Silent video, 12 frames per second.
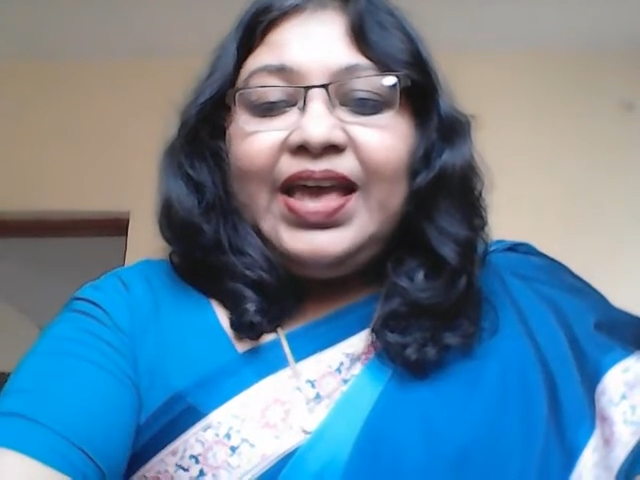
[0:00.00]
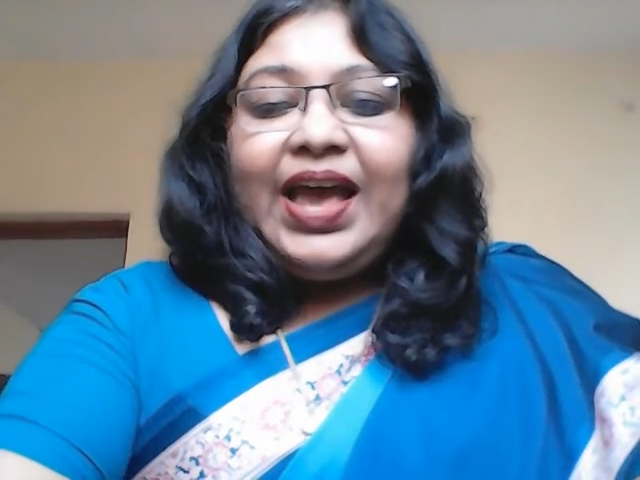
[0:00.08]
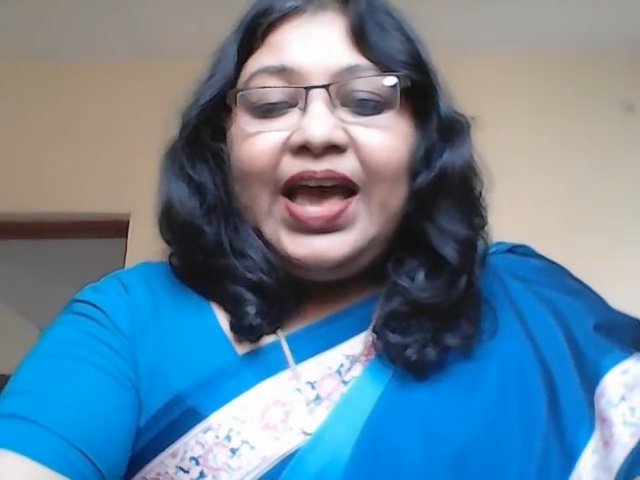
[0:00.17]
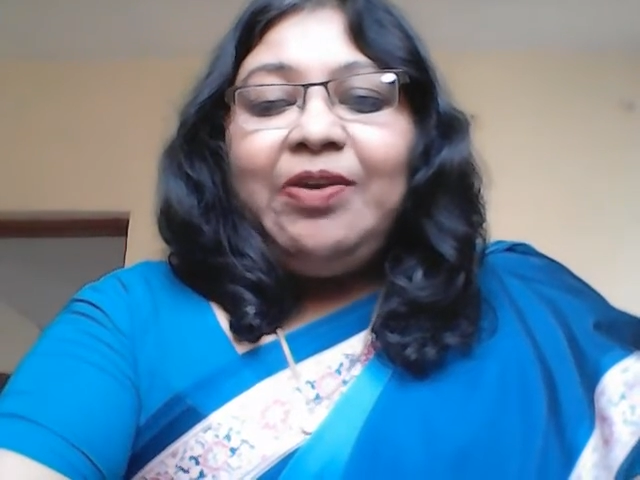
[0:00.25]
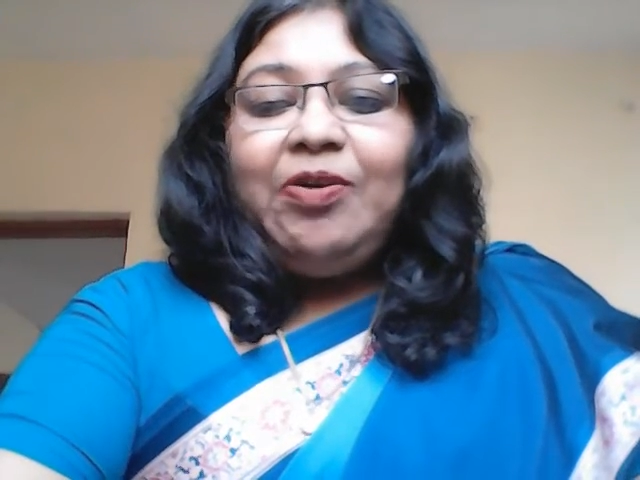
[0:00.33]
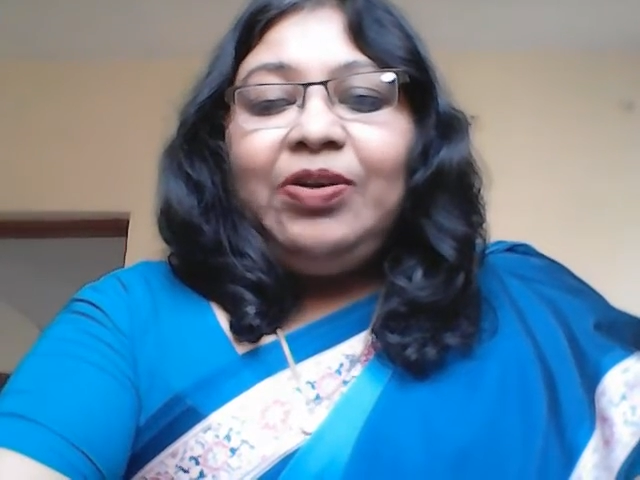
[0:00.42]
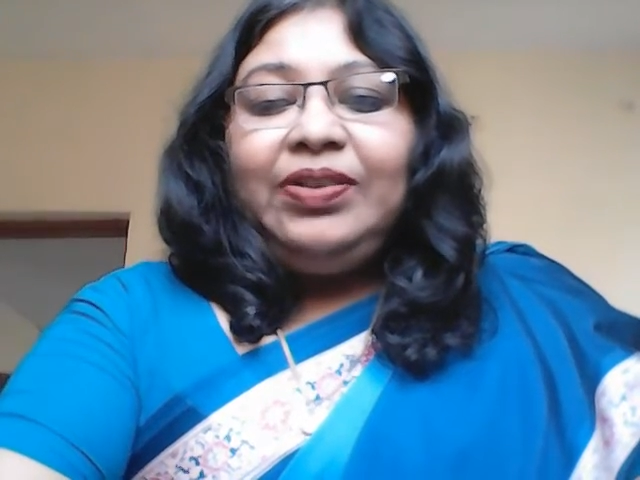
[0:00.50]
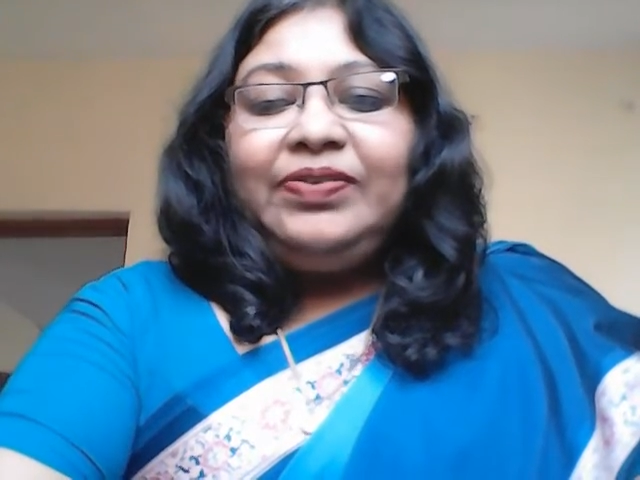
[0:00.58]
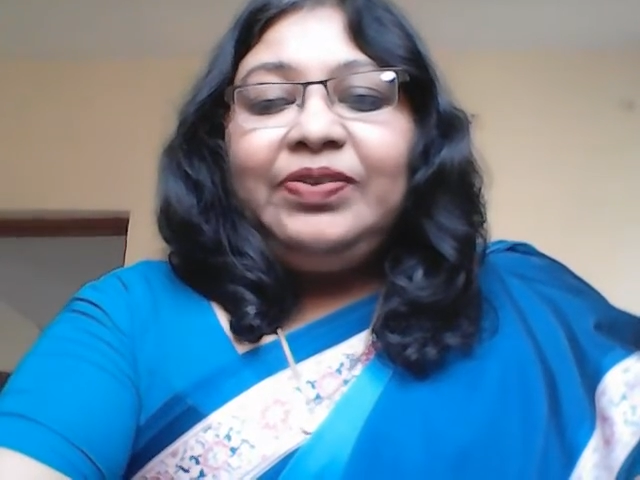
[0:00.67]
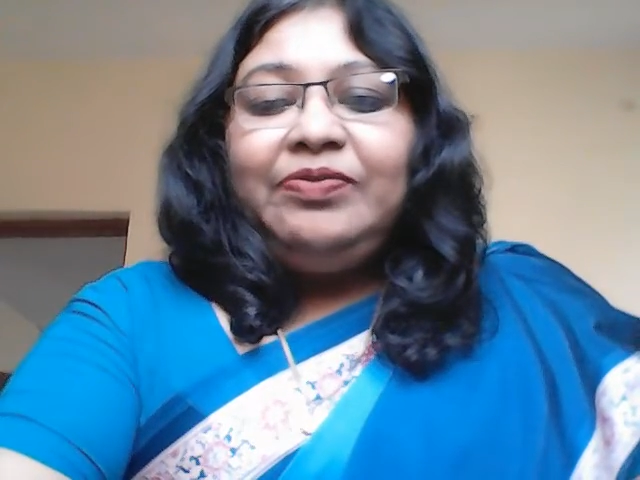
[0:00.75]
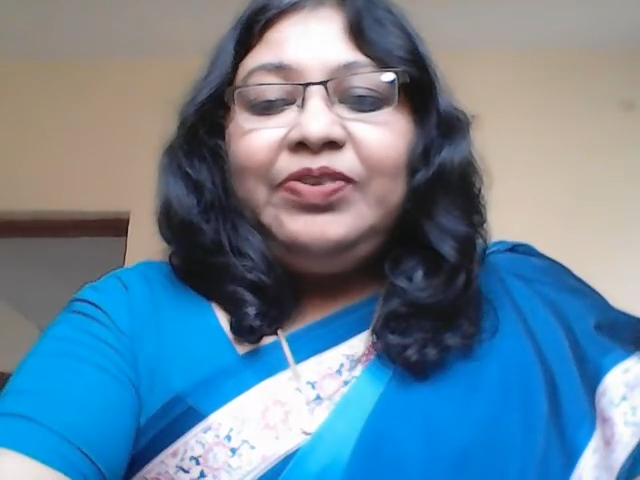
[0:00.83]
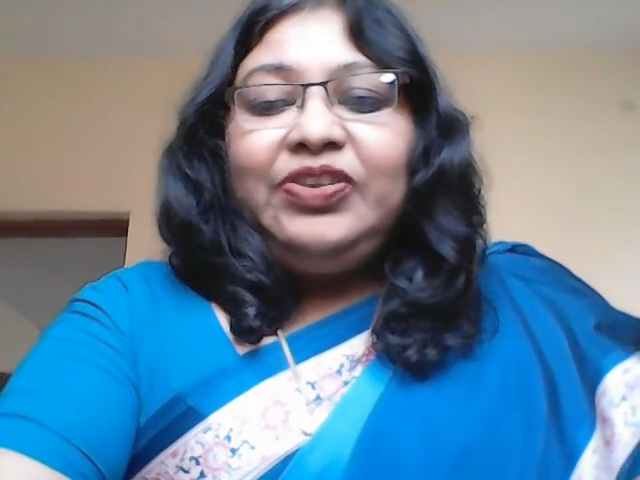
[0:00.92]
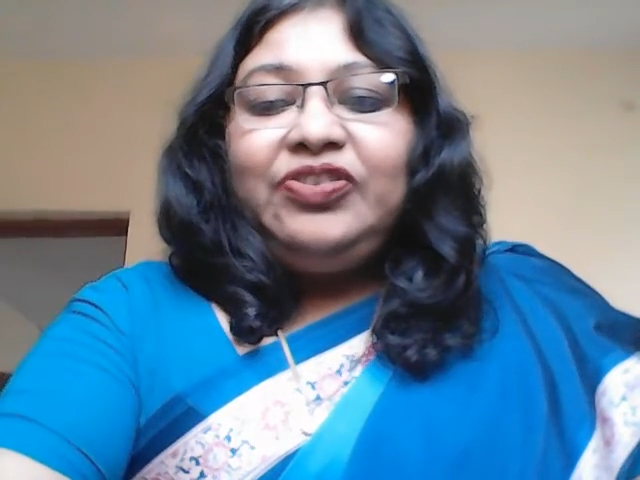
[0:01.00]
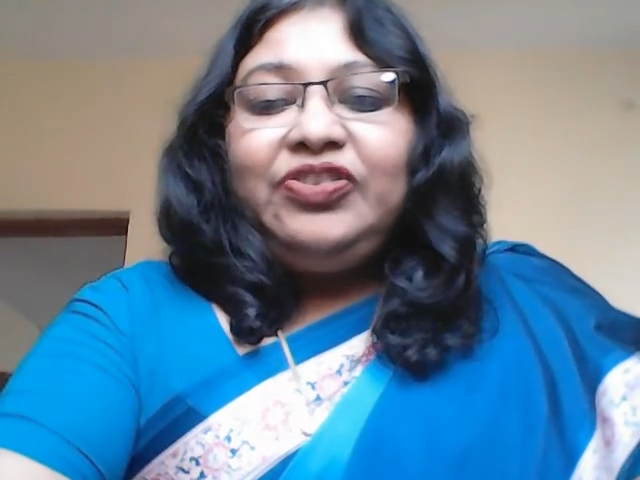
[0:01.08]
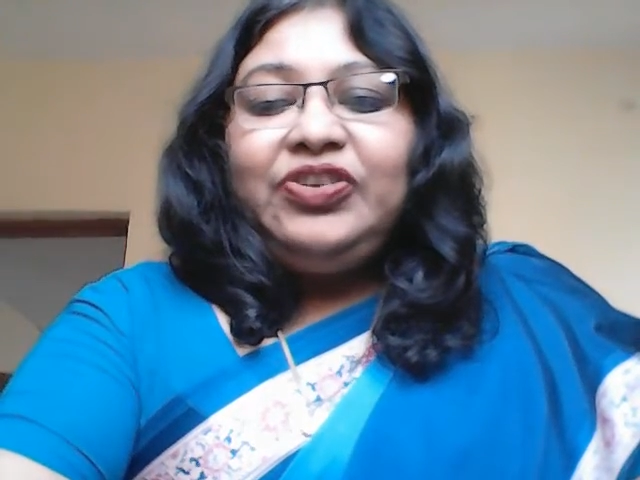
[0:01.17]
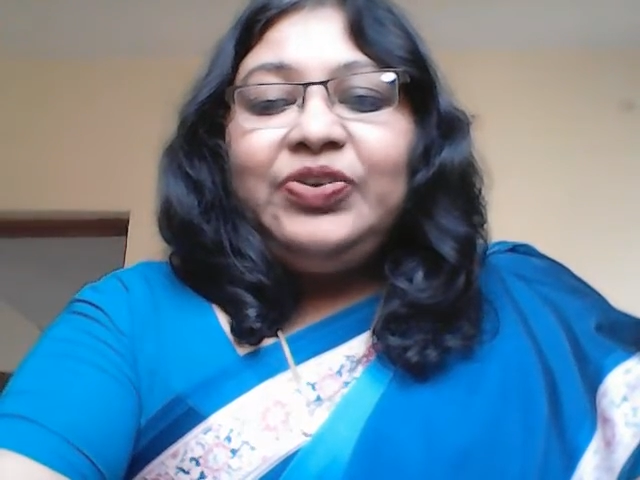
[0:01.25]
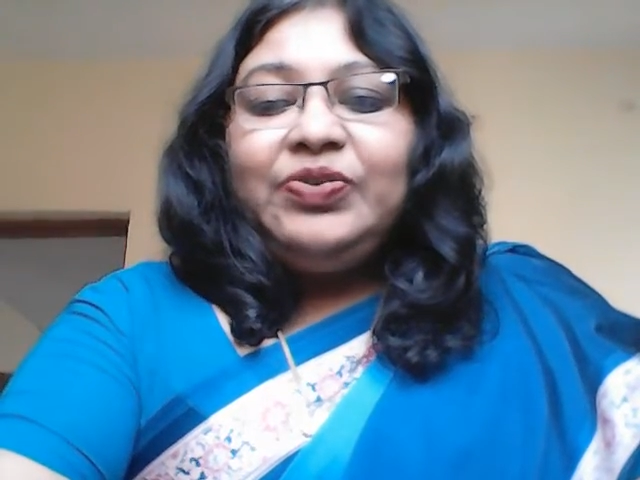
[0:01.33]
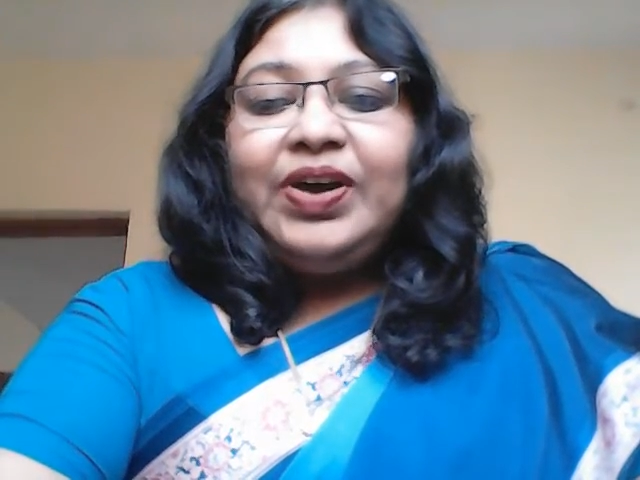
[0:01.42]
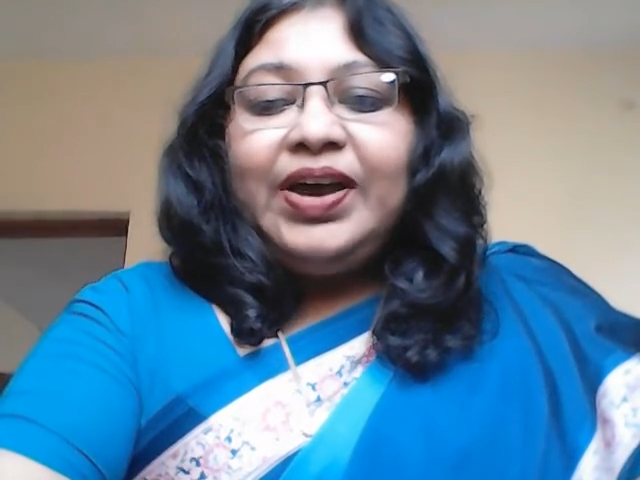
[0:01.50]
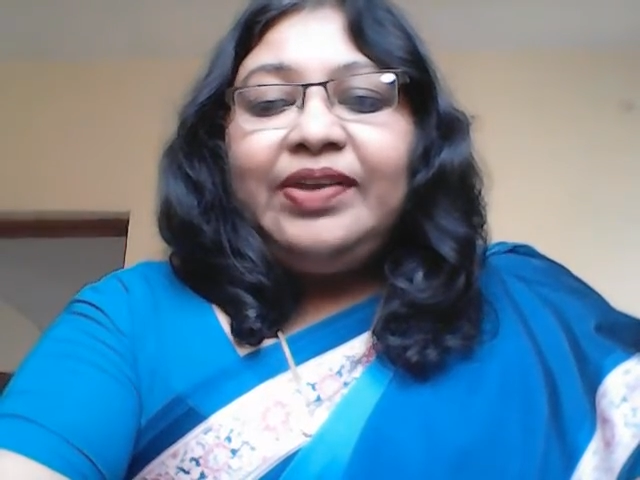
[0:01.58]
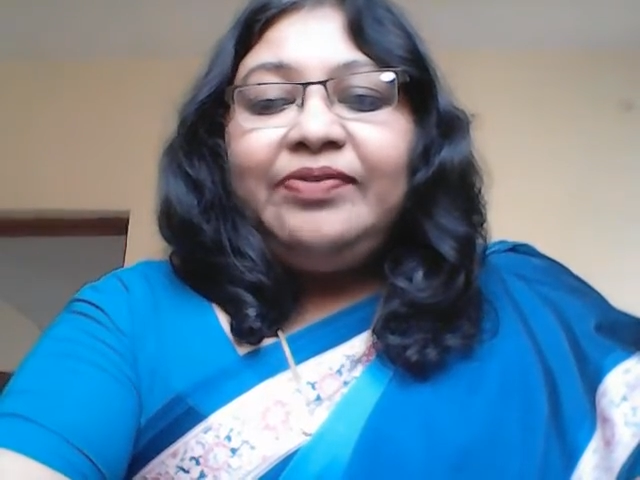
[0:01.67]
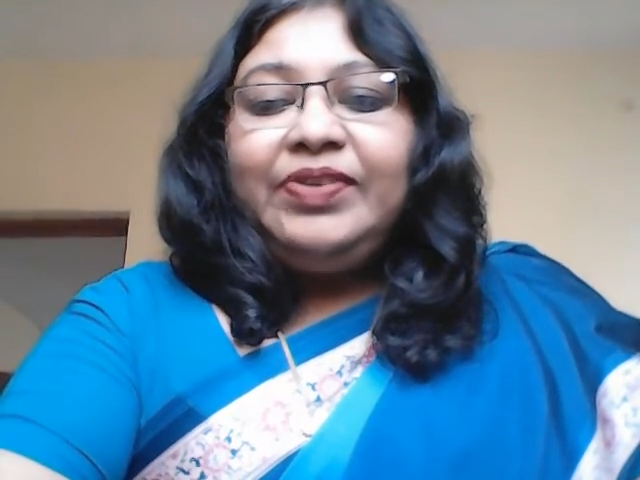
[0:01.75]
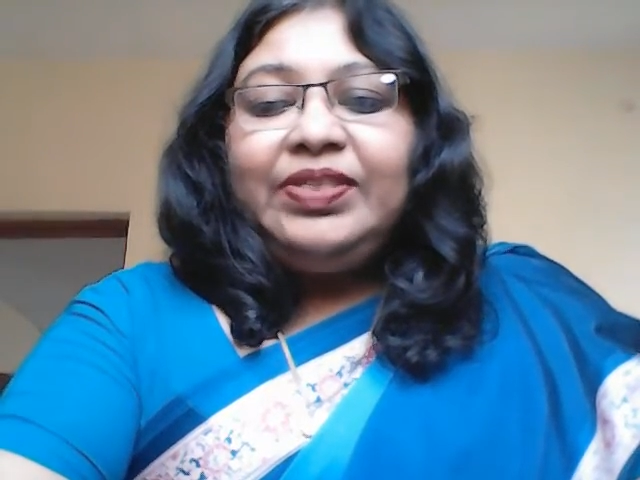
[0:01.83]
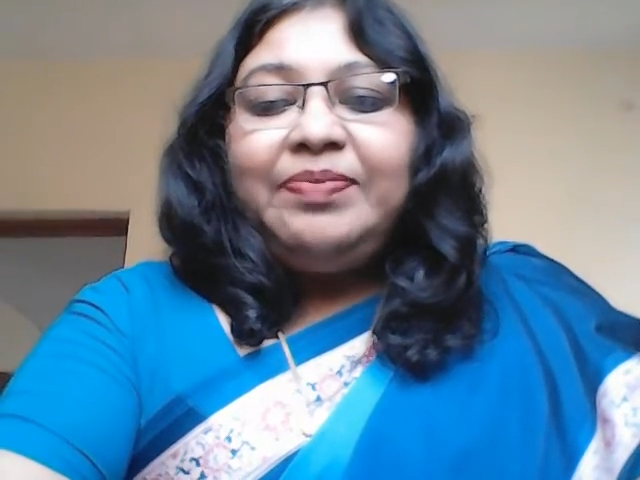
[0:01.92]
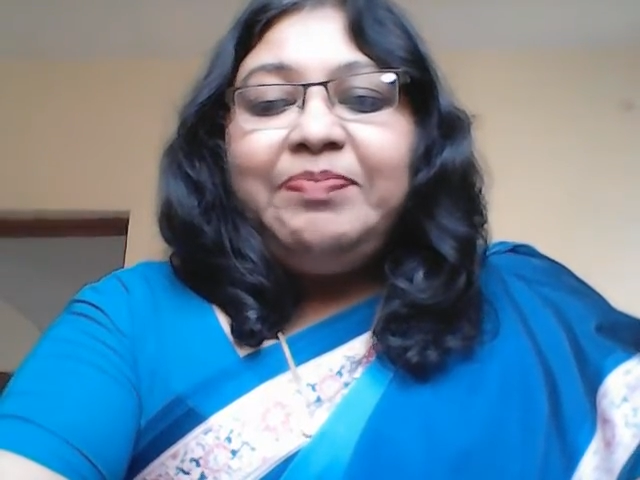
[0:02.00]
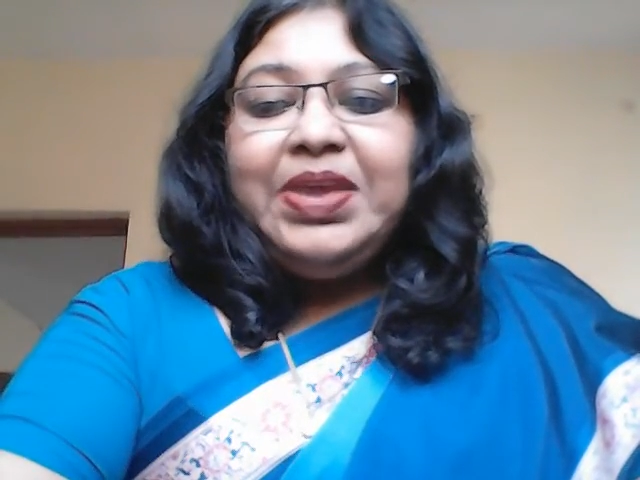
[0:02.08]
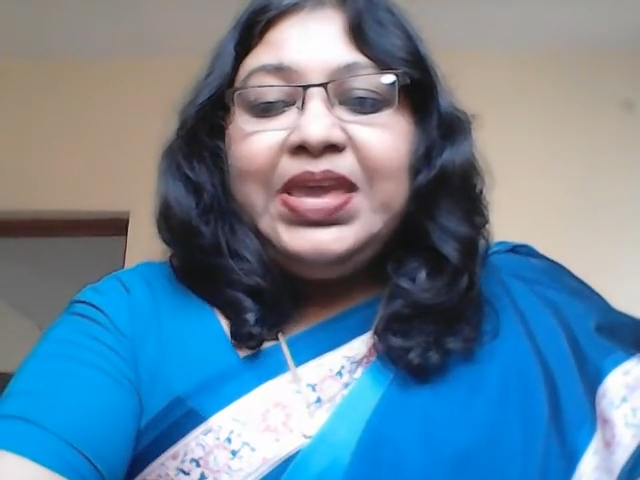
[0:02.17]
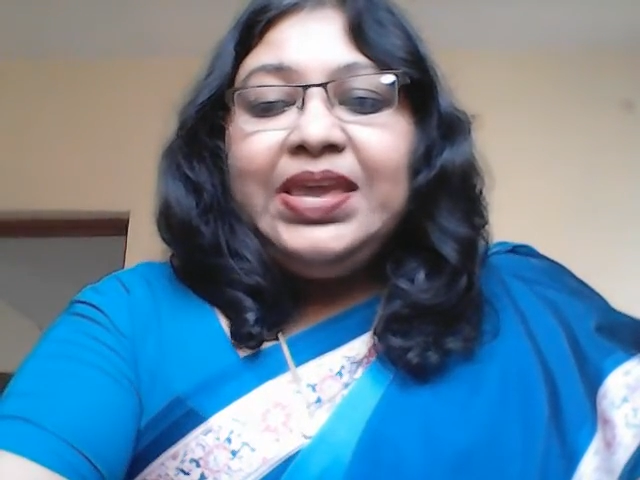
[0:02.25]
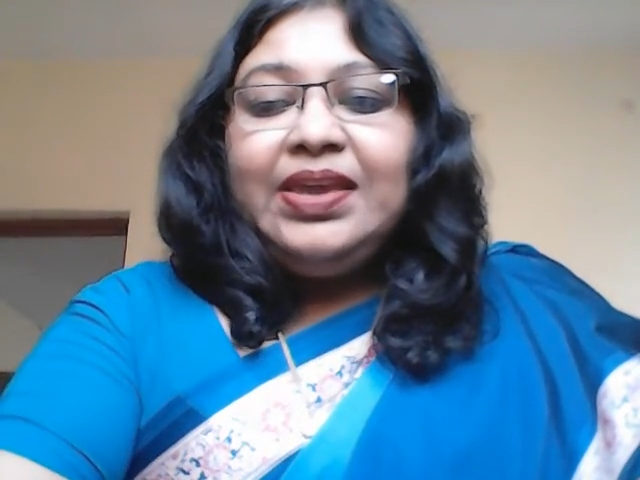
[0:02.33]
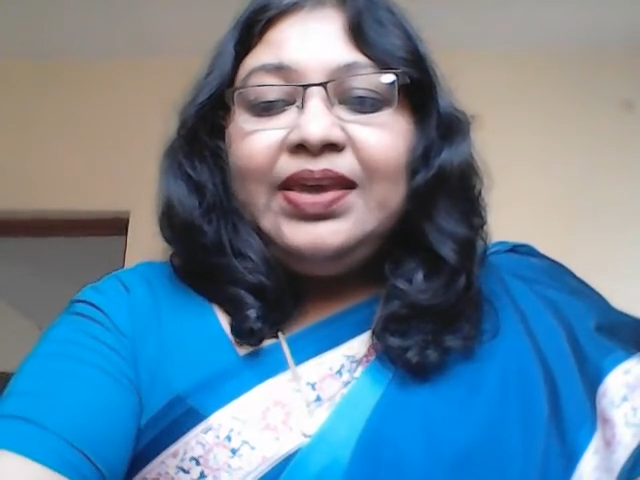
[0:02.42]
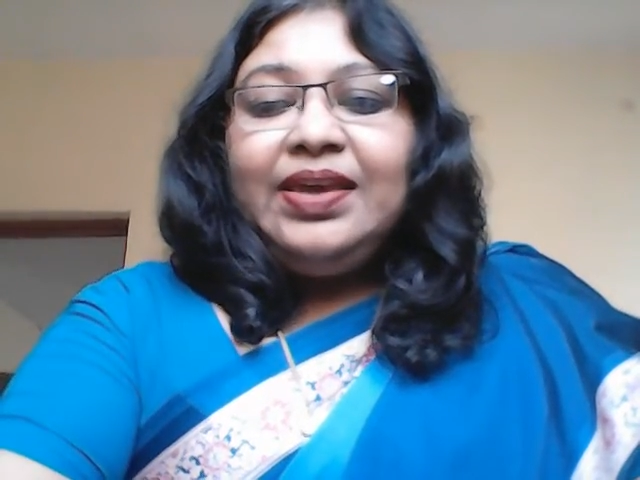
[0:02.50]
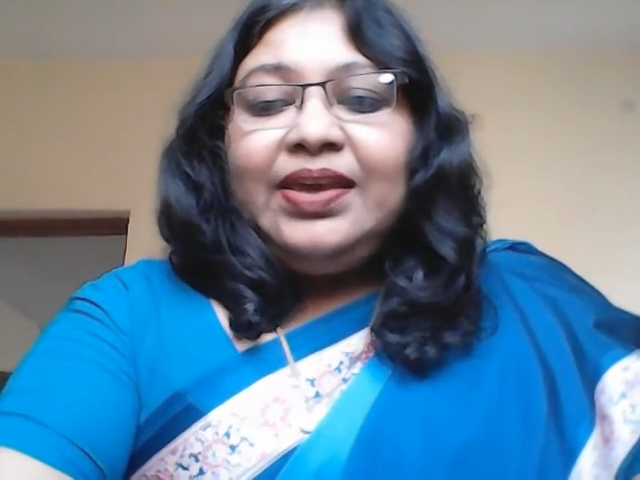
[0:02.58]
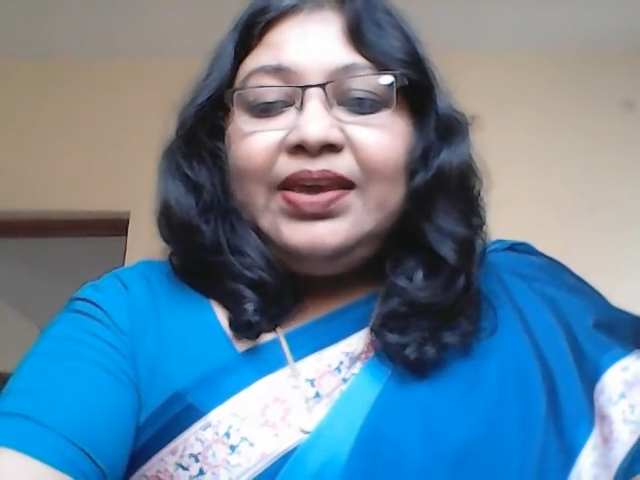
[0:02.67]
I also wish you are with me